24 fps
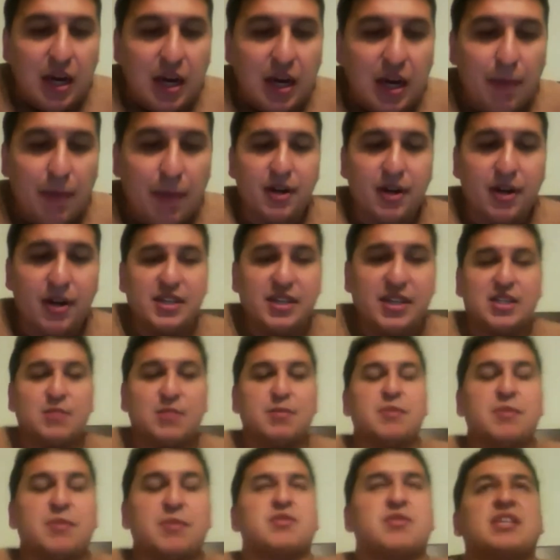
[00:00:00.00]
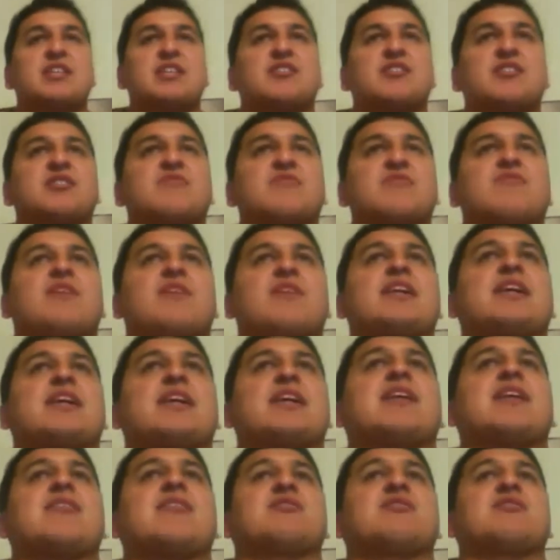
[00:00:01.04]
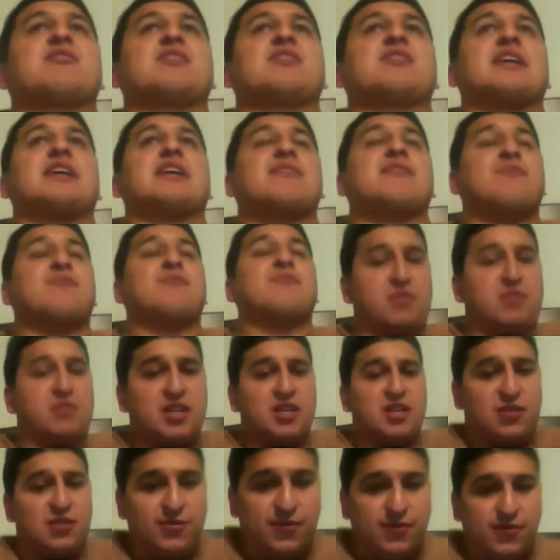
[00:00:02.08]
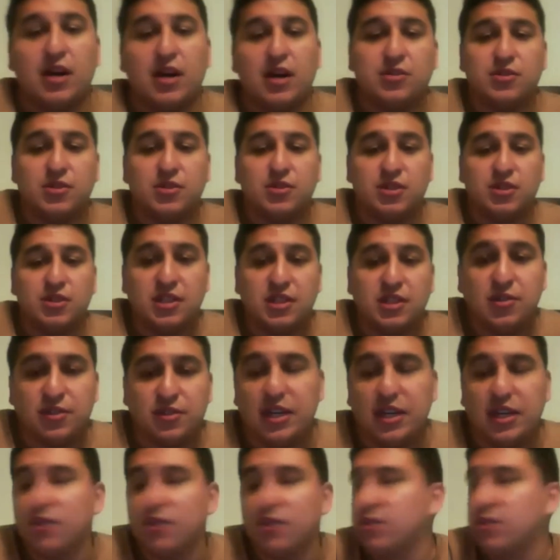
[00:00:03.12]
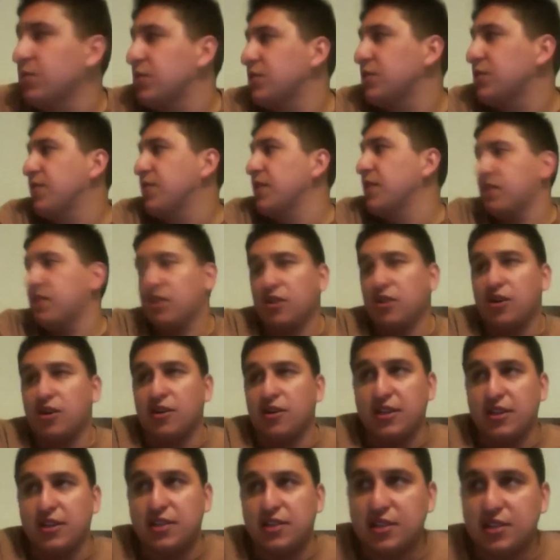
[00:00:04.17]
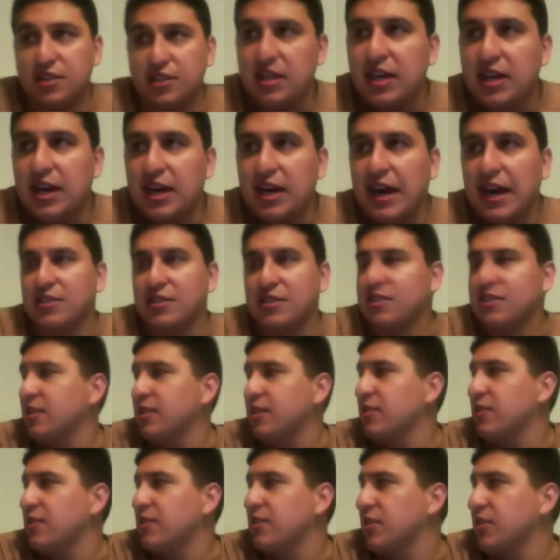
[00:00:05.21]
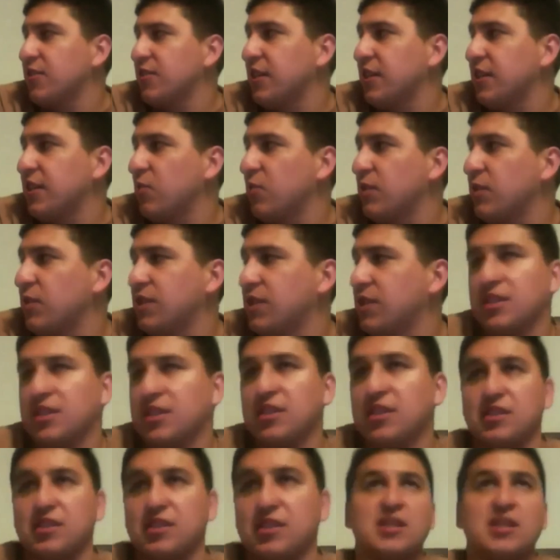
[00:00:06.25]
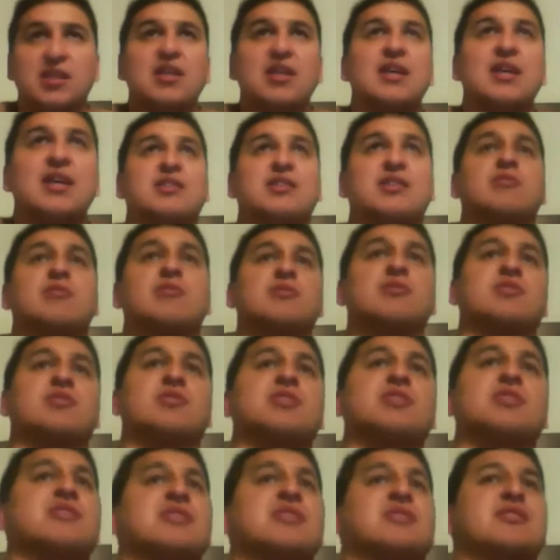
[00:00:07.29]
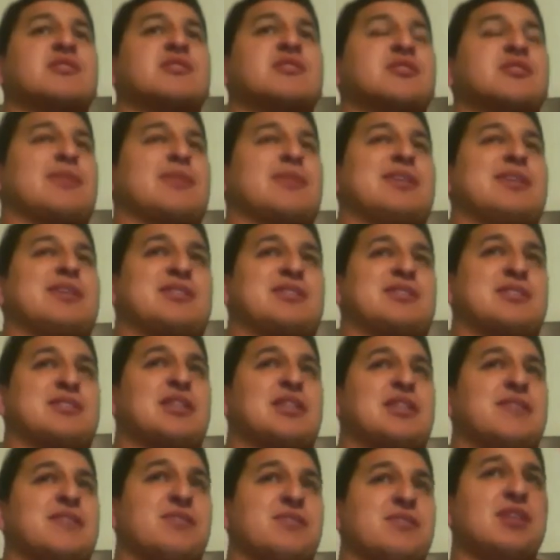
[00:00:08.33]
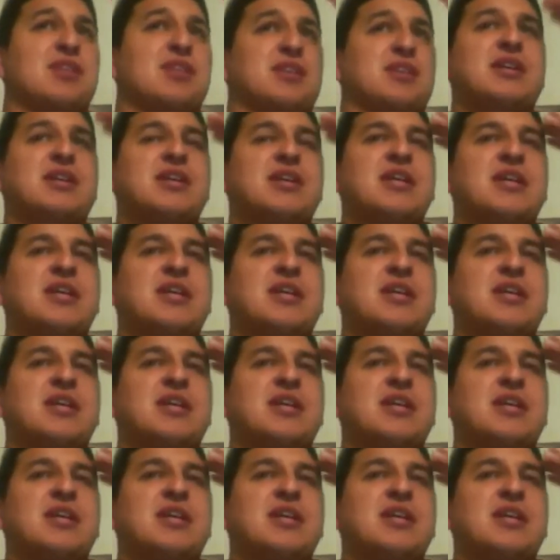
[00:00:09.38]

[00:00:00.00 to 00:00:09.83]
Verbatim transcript: Apparently, to get the people's attention to find it out and try to get it for himself. Also, the Sailor Scouts, when she finds the Guardians, after the Sailor Scouts find out what this is, Sailor Moon thinks that the Tuxedo Mask is not a villain.